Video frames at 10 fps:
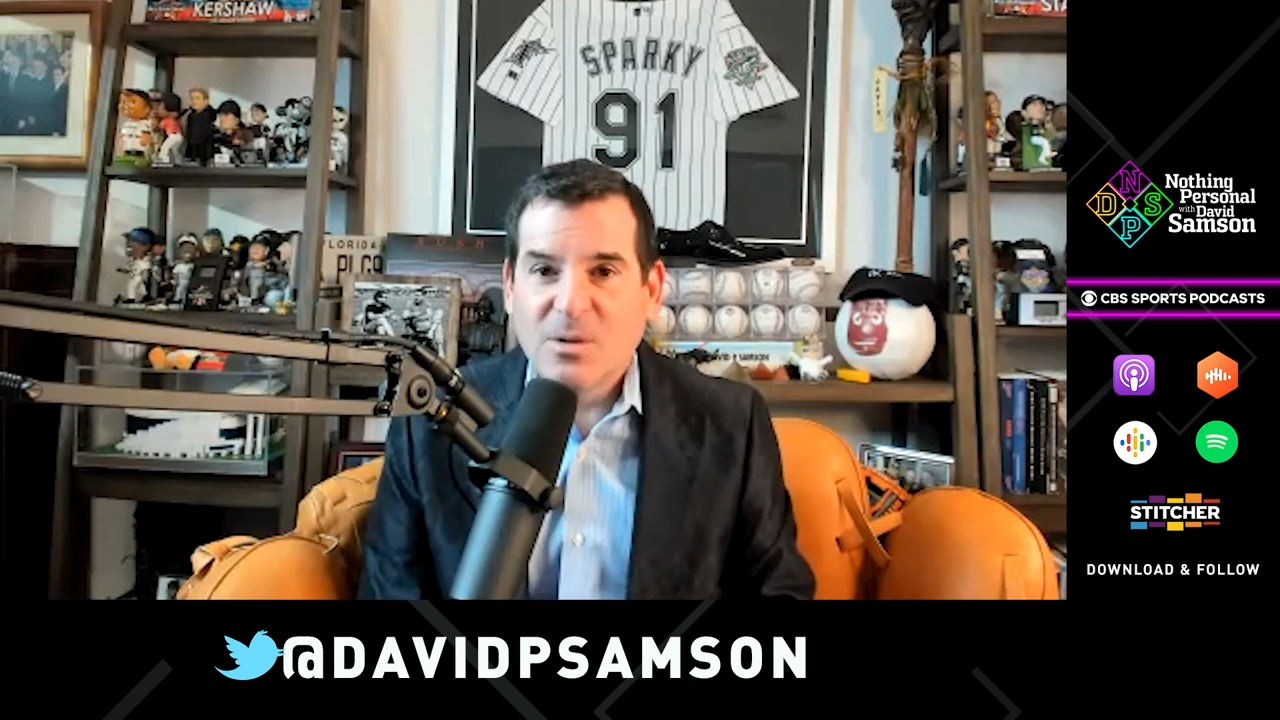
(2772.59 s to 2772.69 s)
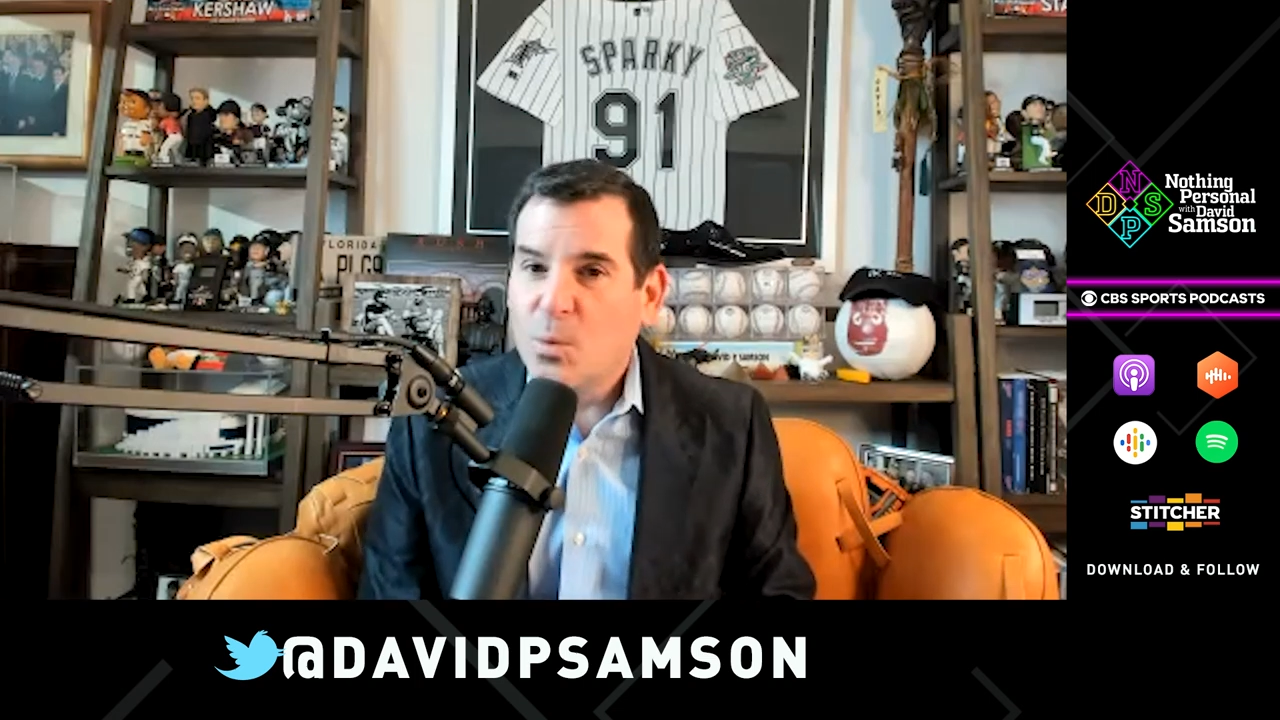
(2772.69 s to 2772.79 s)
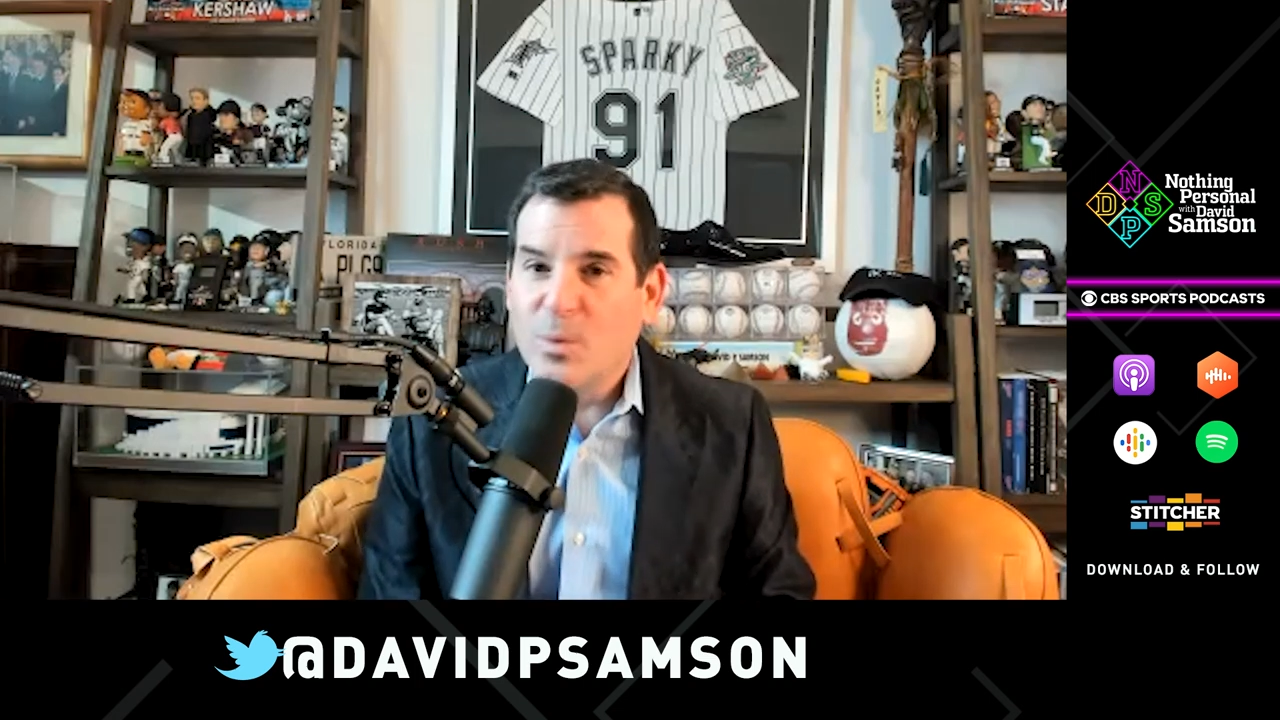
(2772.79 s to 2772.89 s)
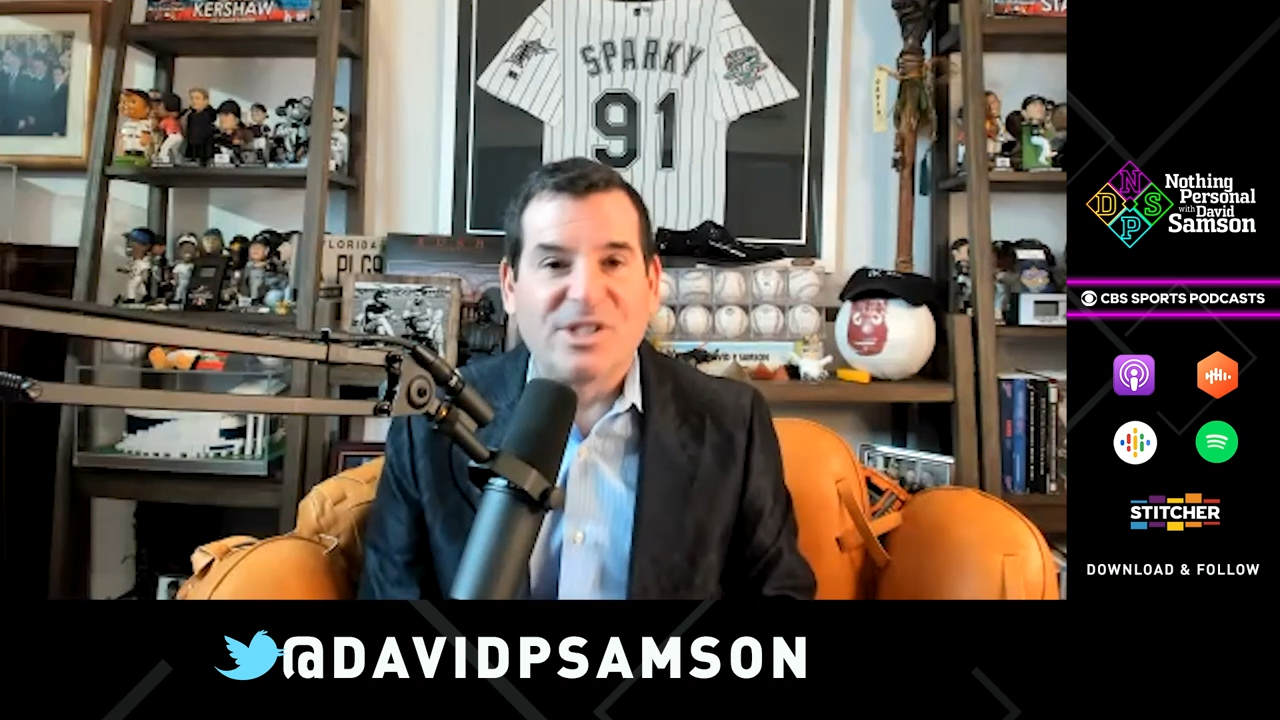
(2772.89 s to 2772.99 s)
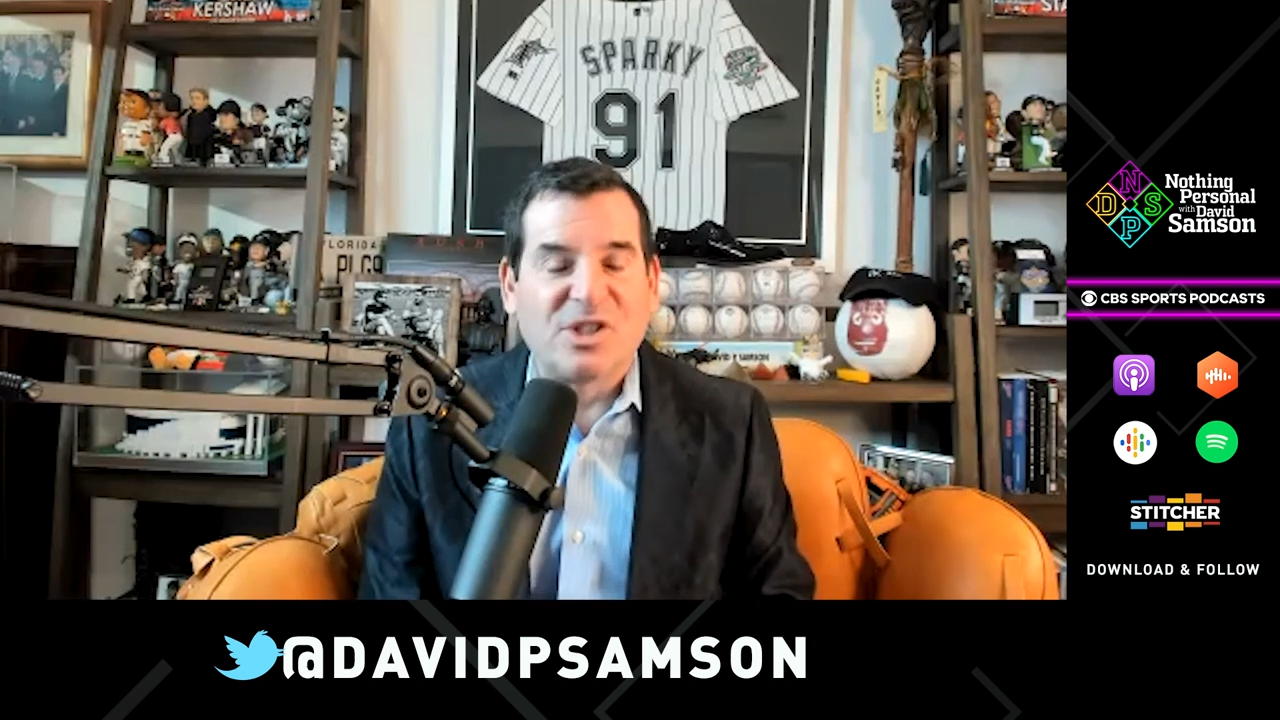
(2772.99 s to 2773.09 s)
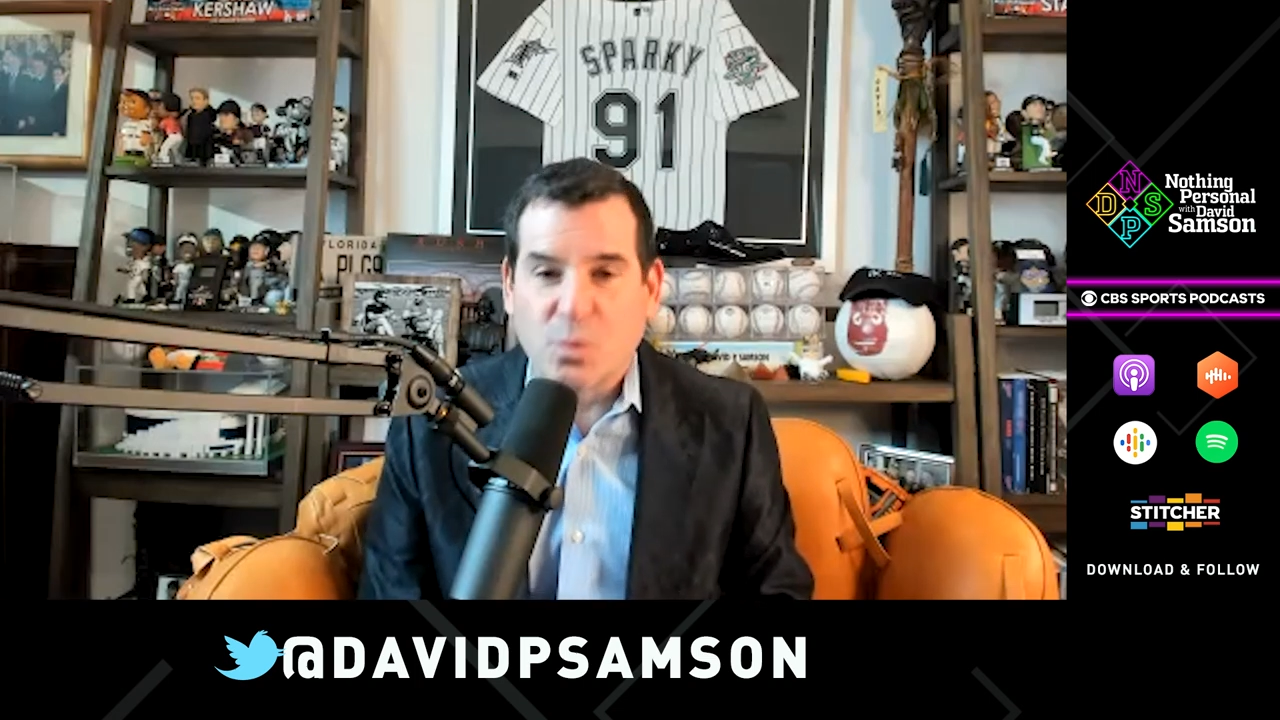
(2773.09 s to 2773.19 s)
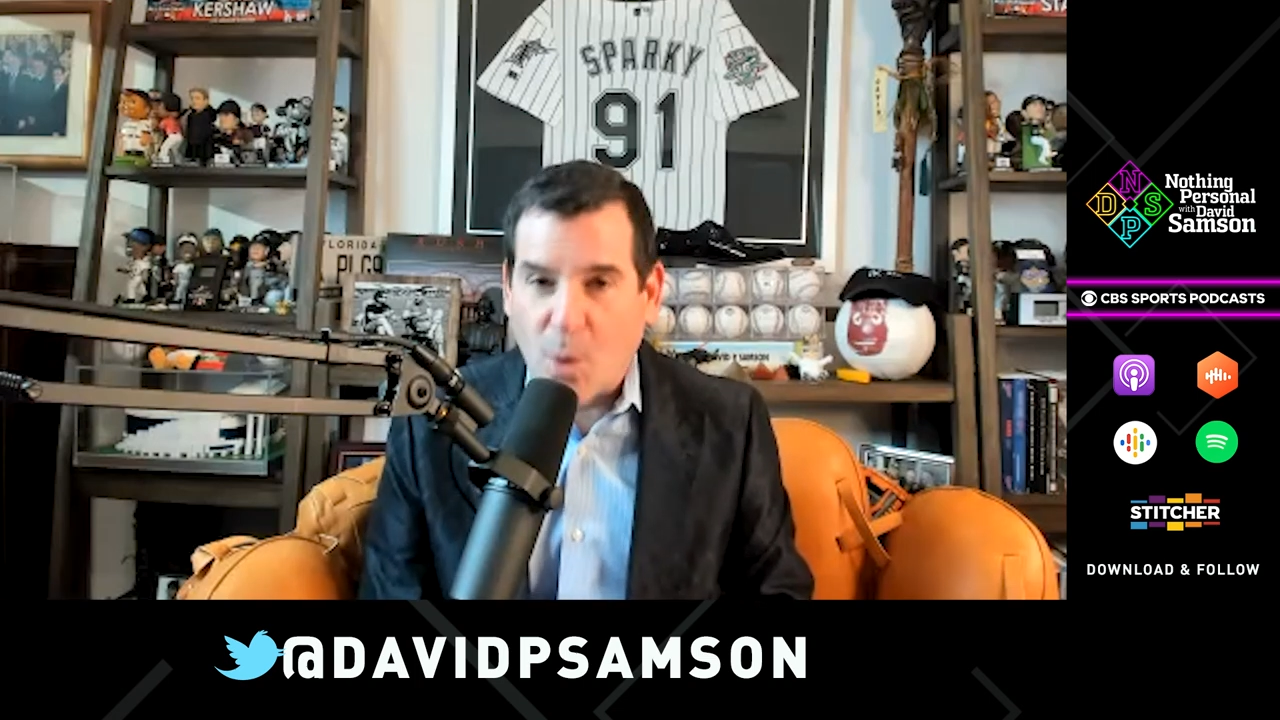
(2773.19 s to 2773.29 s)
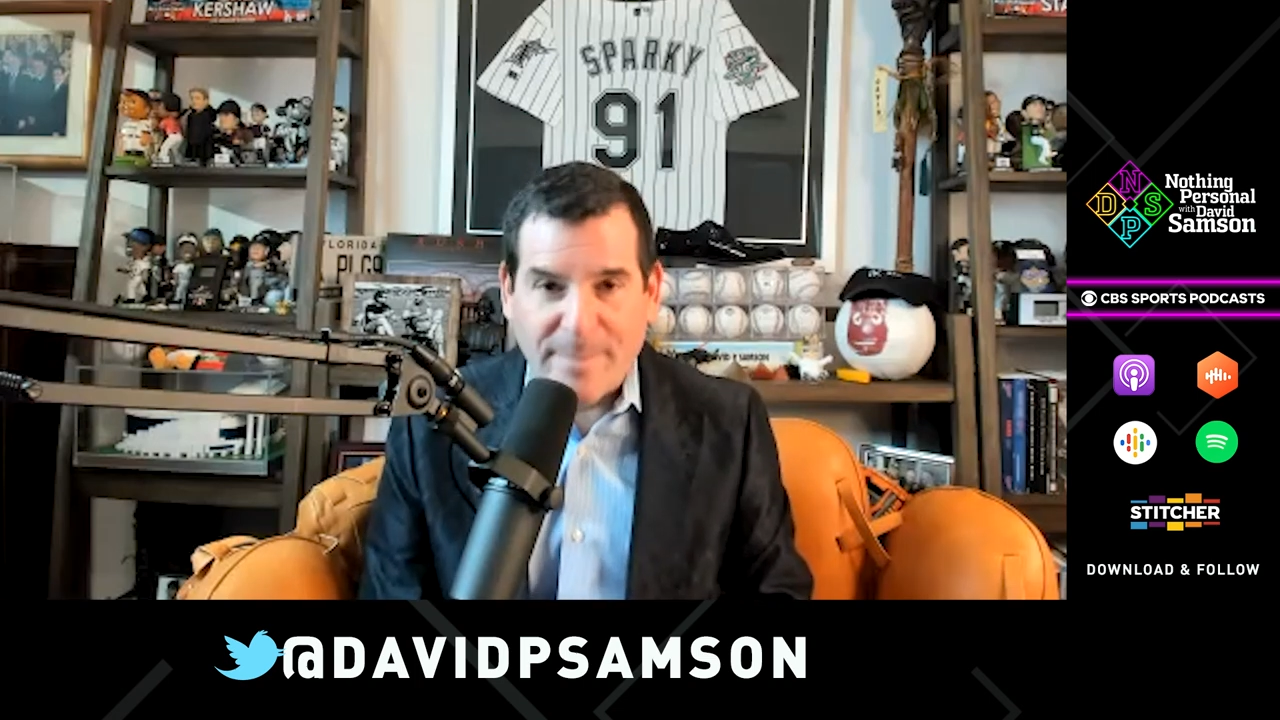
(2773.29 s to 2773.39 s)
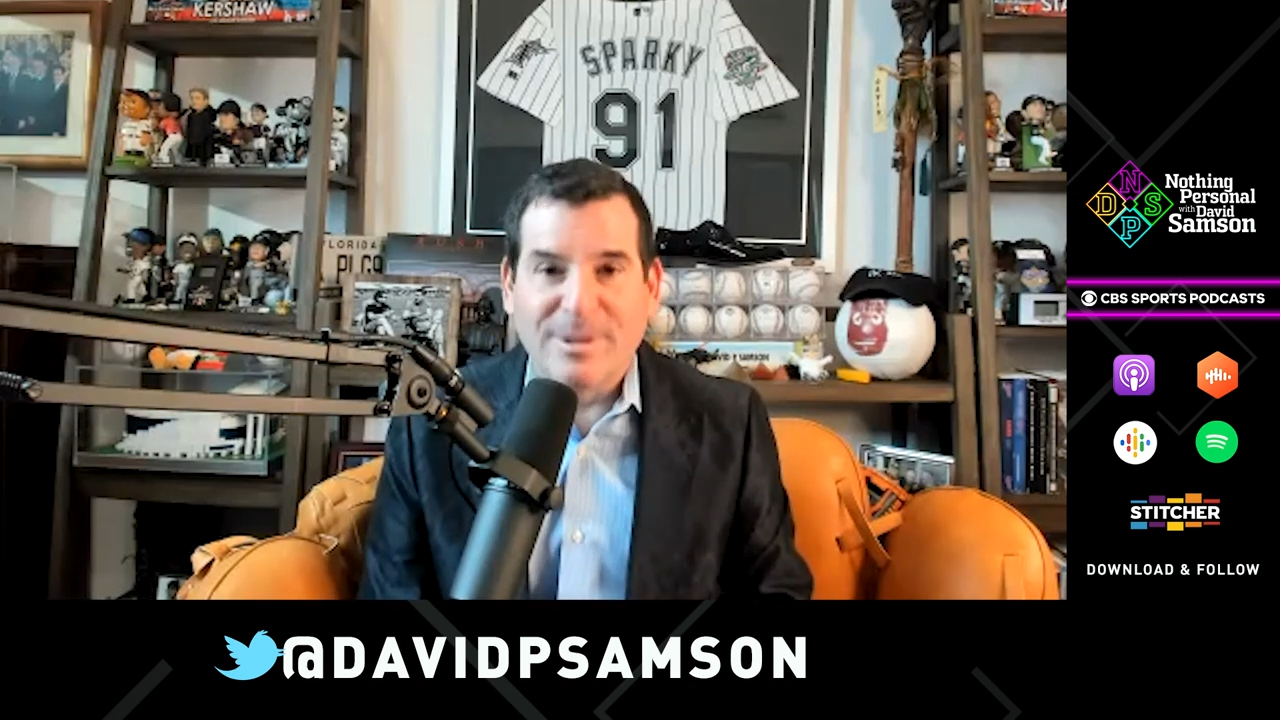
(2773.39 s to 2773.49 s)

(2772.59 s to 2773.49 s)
we swipe